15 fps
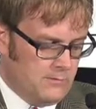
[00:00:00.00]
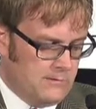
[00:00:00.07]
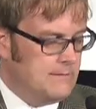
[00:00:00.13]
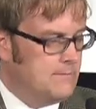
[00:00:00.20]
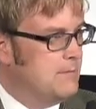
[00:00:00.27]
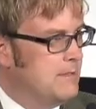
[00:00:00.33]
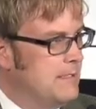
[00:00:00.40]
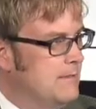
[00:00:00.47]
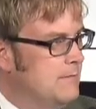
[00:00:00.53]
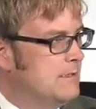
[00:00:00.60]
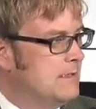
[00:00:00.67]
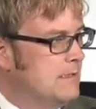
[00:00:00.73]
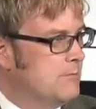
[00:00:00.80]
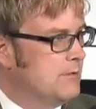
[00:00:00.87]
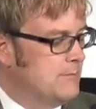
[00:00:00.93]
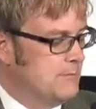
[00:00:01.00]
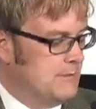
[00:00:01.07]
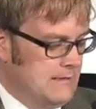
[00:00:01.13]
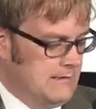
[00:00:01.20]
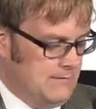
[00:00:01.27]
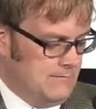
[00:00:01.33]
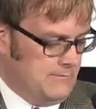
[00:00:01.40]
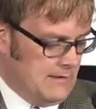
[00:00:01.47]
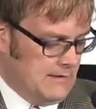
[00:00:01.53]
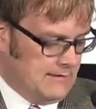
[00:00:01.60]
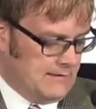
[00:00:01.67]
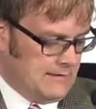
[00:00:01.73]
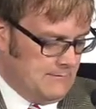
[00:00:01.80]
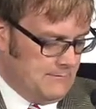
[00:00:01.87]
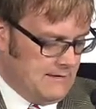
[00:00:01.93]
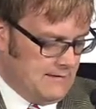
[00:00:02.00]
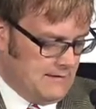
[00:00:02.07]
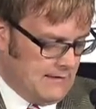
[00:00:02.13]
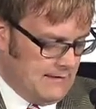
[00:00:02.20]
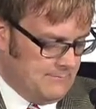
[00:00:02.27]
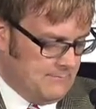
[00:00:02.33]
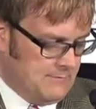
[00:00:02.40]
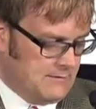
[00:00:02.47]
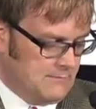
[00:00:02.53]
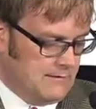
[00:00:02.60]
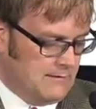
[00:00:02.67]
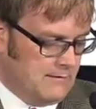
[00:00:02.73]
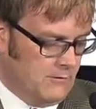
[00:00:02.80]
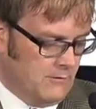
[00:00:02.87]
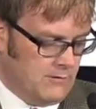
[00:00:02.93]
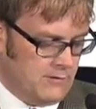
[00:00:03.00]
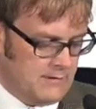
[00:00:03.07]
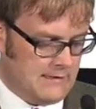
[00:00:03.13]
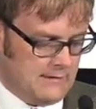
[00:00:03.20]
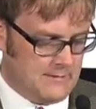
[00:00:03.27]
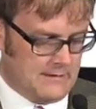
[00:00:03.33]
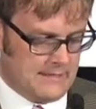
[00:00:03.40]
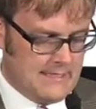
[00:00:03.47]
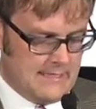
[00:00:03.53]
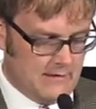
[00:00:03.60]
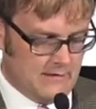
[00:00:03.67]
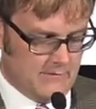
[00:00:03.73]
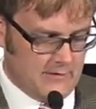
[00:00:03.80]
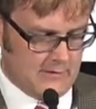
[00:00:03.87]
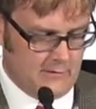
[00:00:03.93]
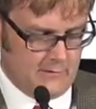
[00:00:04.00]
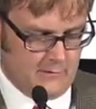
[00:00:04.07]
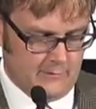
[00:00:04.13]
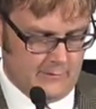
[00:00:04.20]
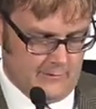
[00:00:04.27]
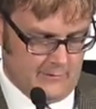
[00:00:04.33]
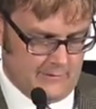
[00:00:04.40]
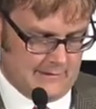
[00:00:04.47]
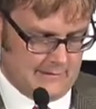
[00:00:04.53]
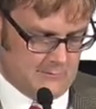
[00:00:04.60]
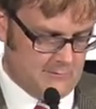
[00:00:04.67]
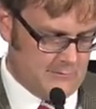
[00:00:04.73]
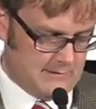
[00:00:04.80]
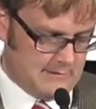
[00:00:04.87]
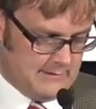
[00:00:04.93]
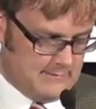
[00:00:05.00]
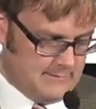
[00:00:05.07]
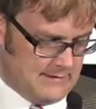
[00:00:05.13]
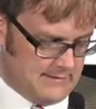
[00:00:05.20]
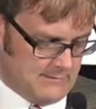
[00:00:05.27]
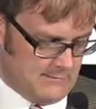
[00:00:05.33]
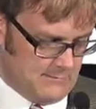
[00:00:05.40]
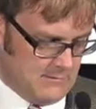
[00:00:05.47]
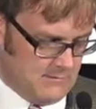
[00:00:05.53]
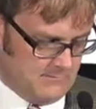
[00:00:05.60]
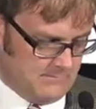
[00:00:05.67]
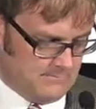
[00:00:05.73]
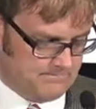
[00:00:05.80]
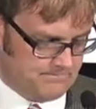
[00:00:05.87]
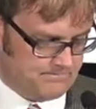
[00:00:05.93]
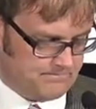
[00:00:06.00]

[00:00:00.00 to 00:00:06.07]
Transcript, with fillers: will it be when the purposes of God shall be accomplished, when the Lord shall be king over the whole earth and Jerusalem his throne.